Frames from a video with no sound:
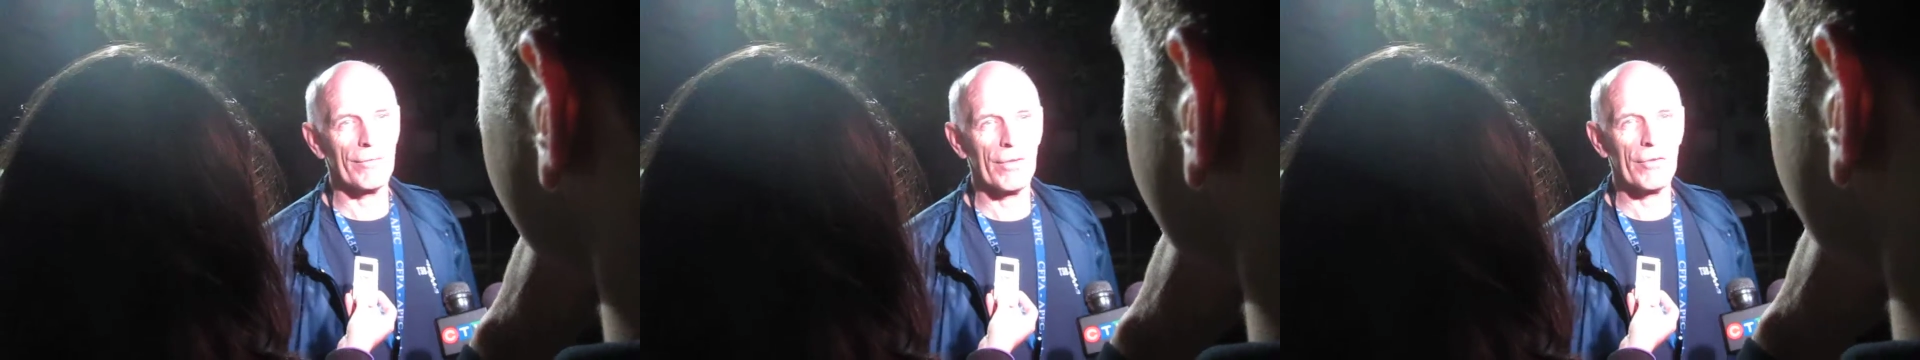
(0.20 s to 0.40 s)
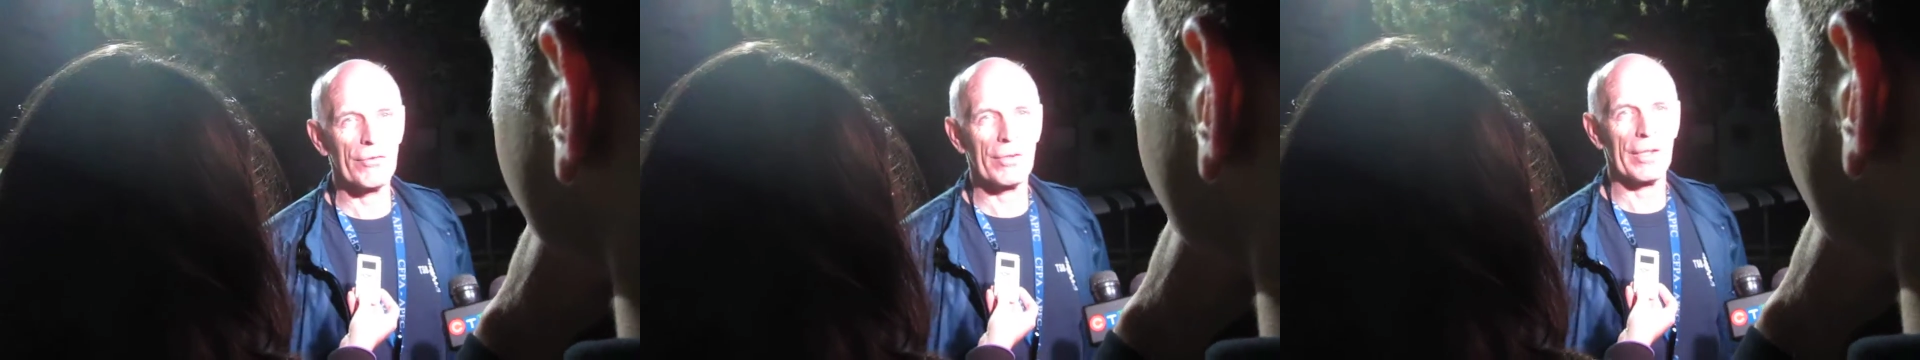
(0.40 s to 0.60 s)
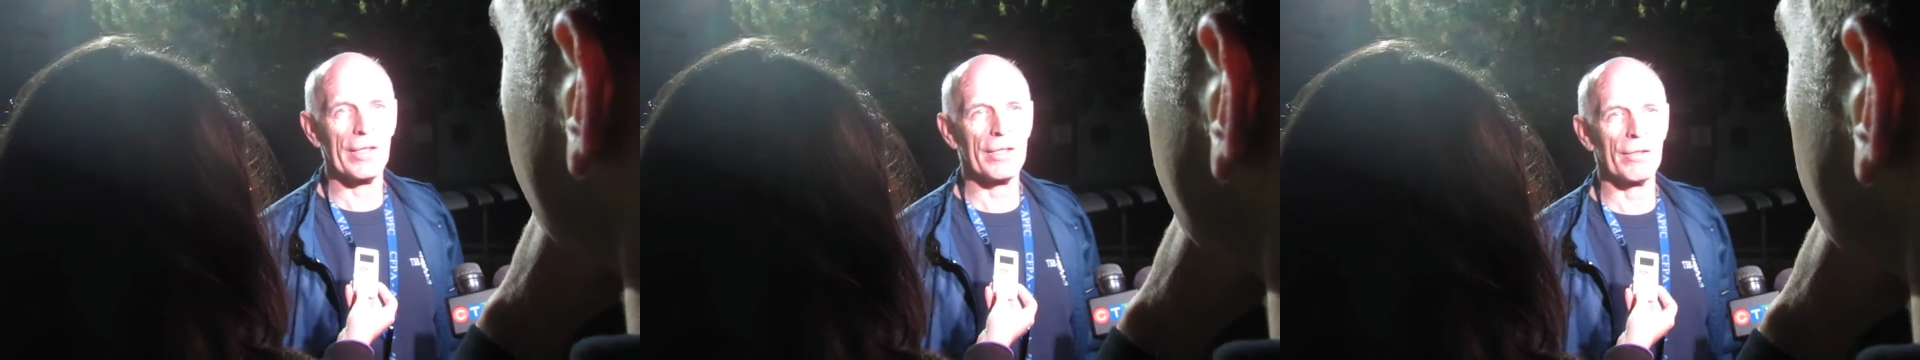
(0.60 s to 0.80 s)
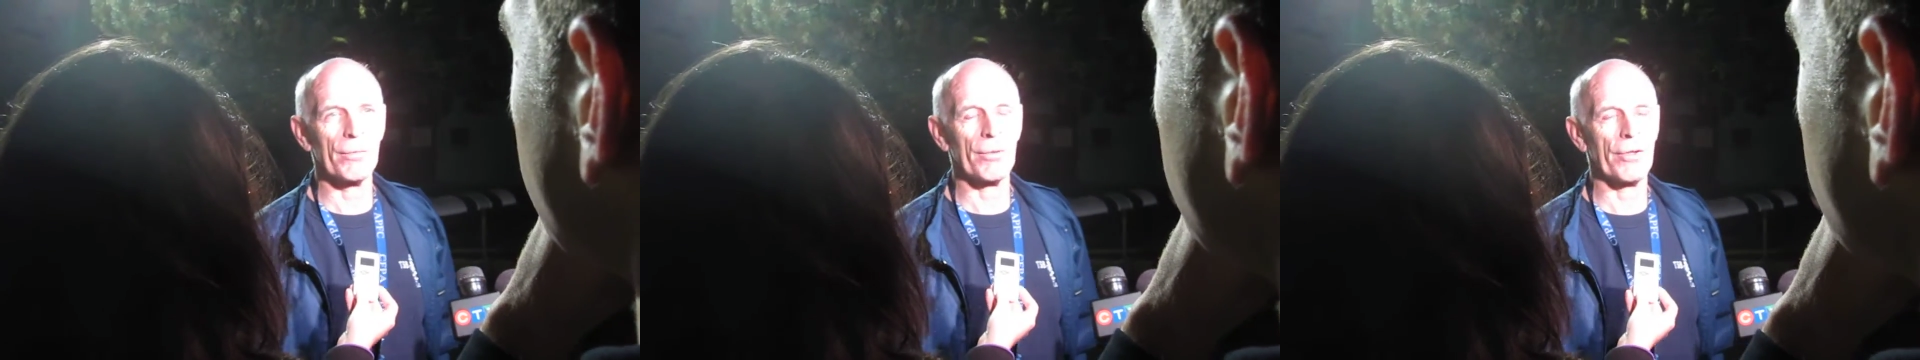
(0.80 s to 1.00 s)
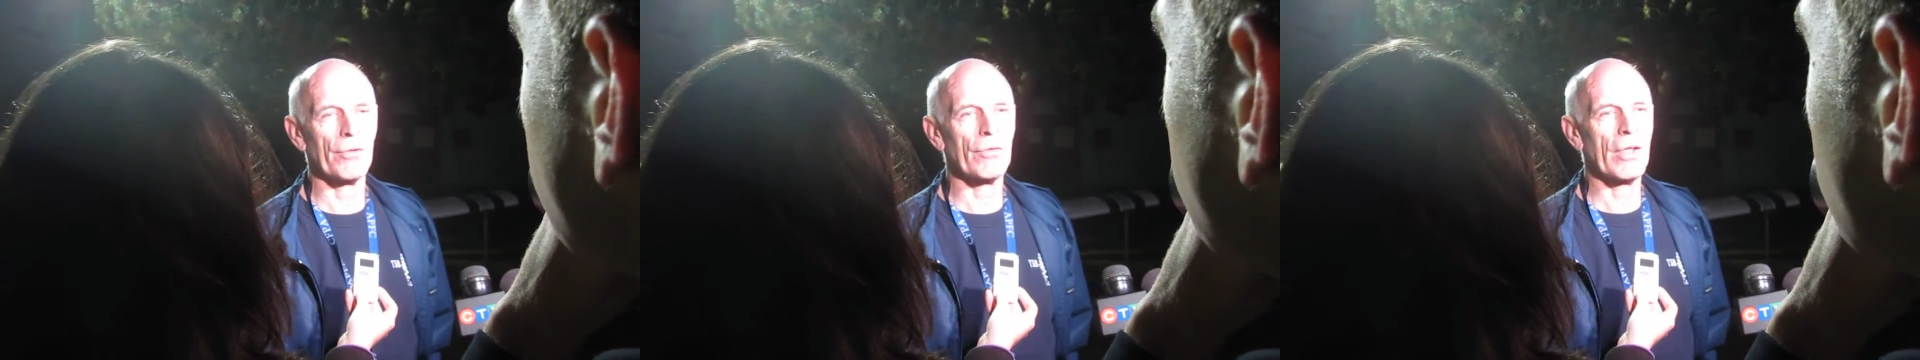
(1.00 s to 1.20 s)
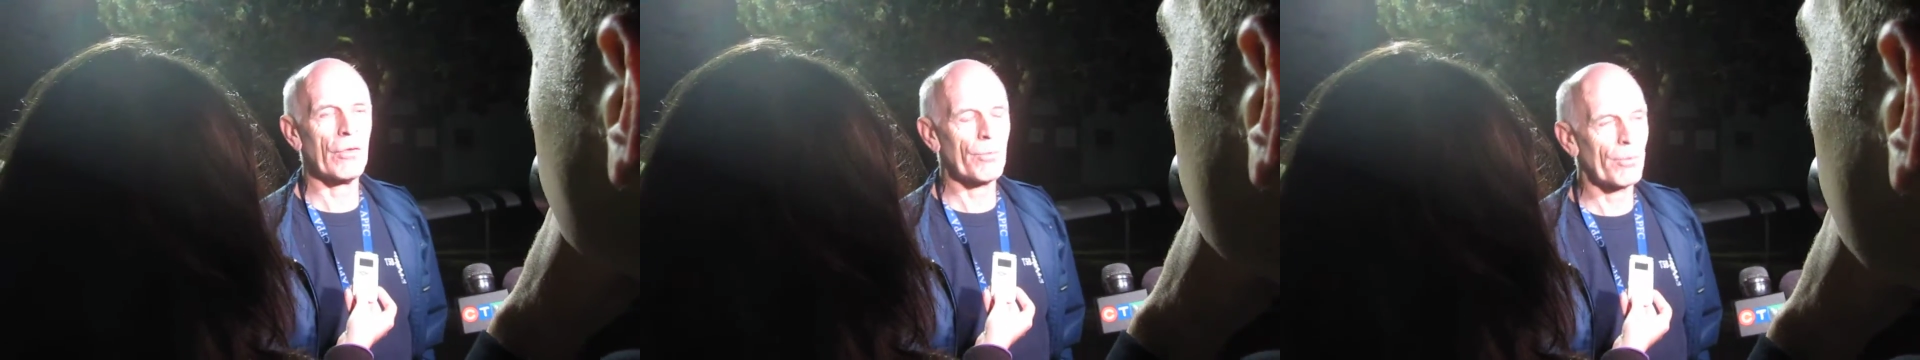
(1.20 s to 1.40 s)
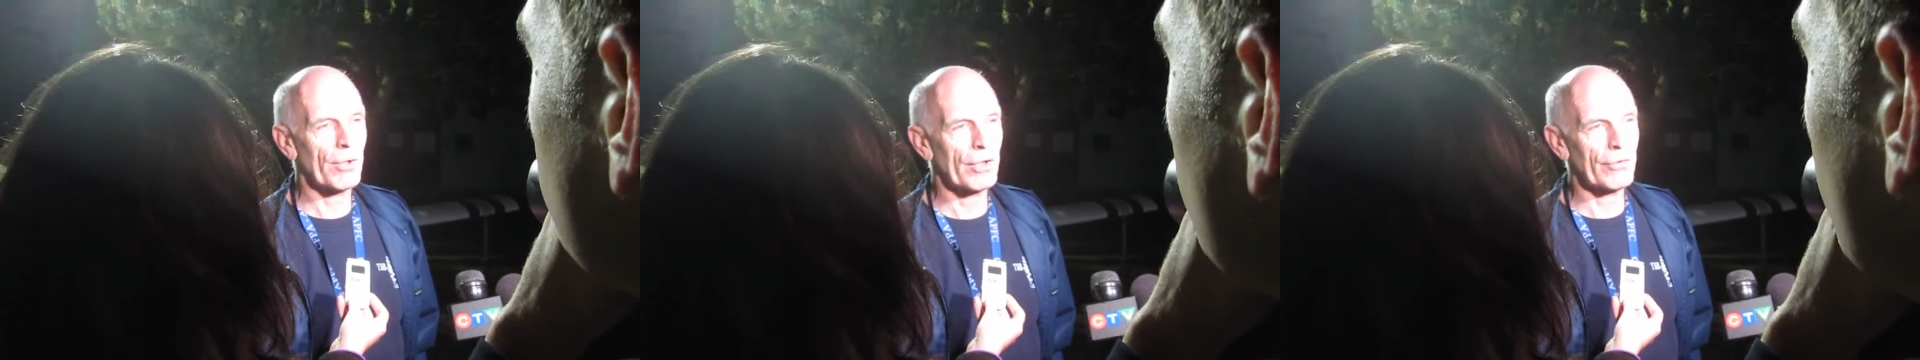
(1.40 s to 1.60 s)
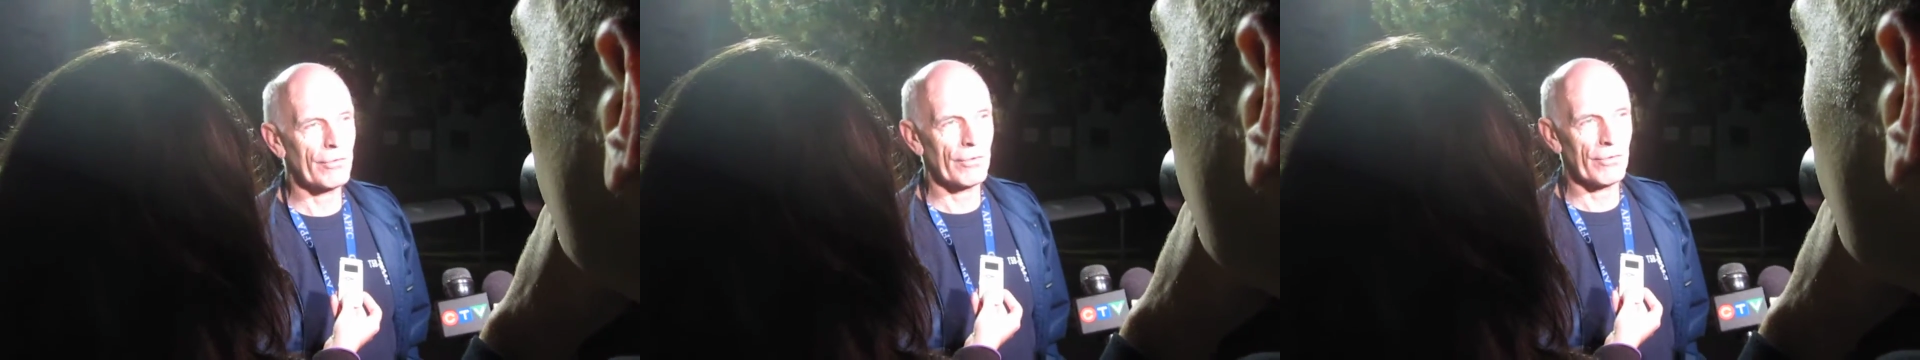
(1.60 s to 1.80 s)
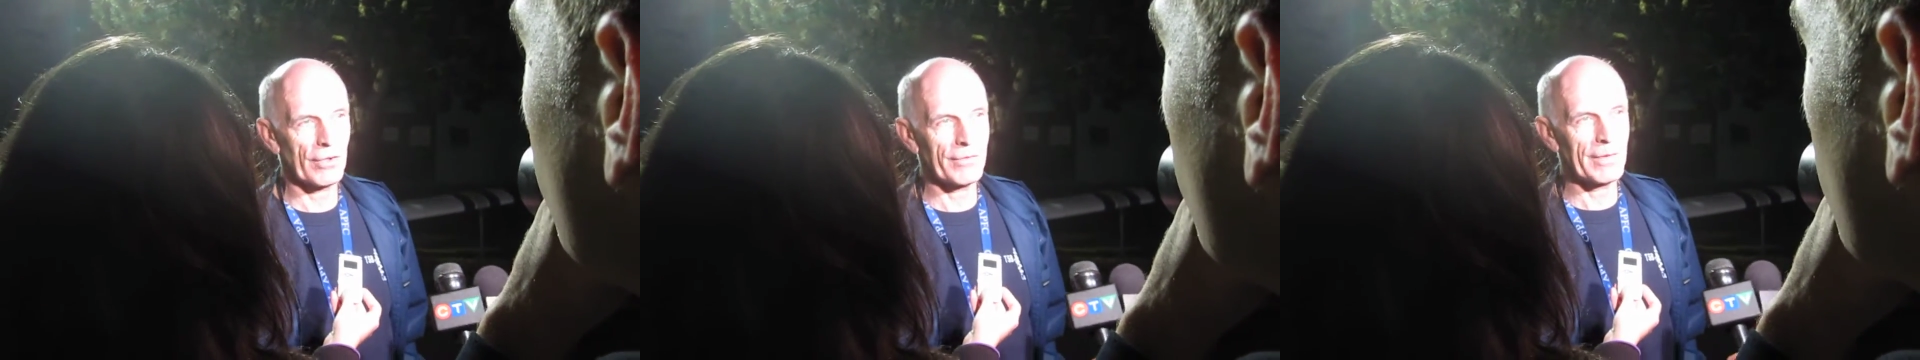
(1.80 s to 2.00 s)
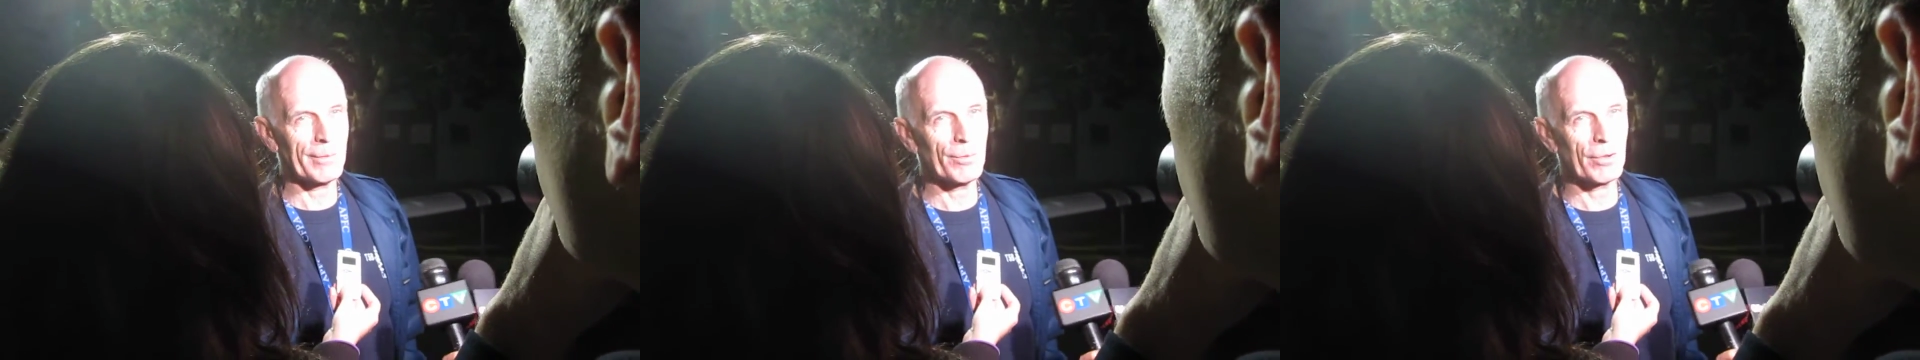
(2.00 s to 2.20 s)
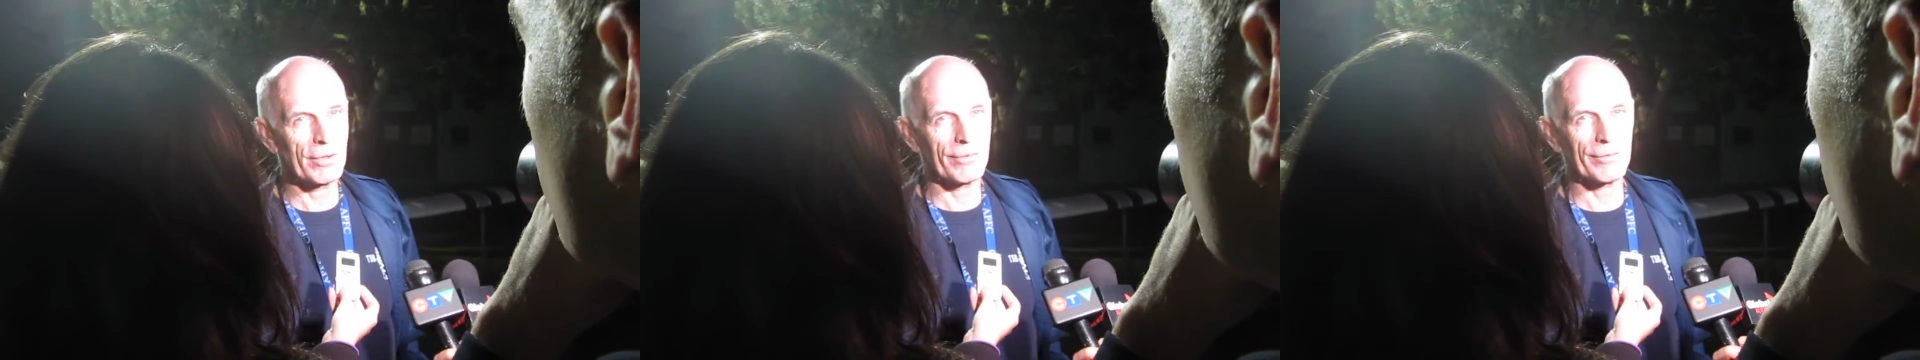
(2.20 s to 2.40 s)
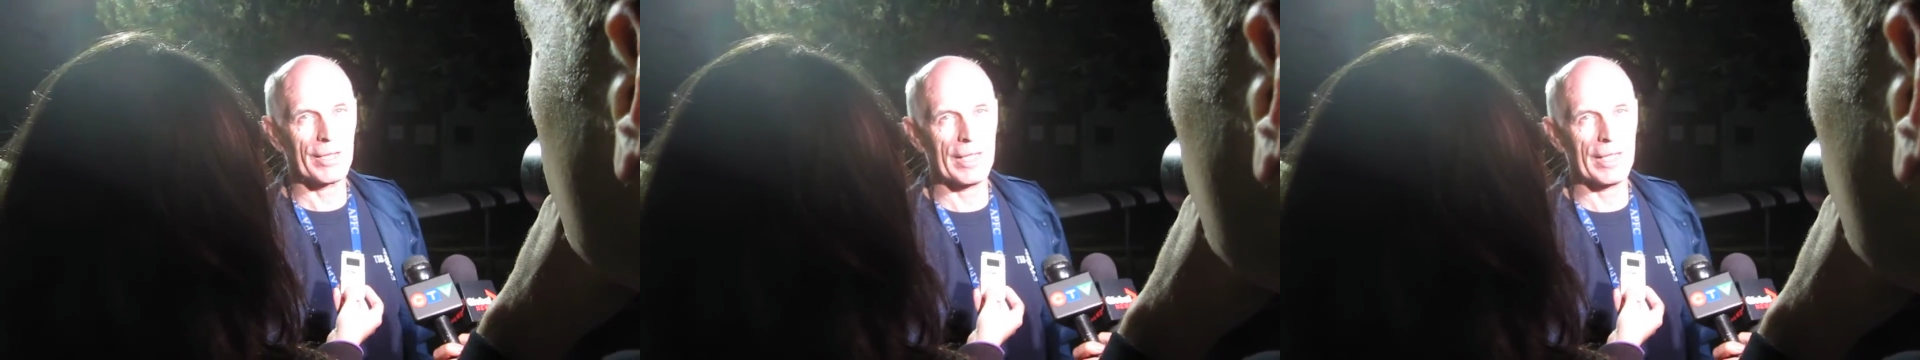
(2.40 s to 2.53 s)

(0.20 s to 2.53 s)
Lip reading: investigator with the Transportation Safety Board of